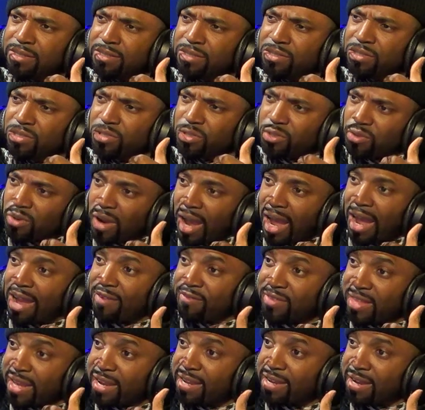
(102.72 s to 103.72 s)
do you
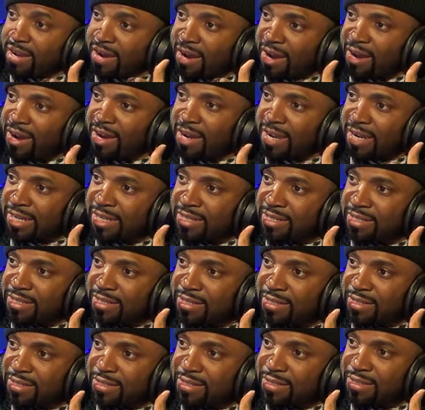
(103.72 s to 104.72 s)
have that card?
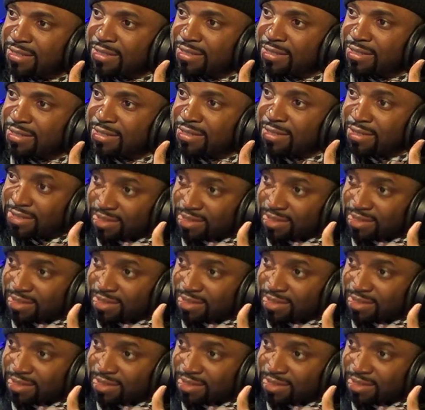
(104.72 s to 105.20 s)
The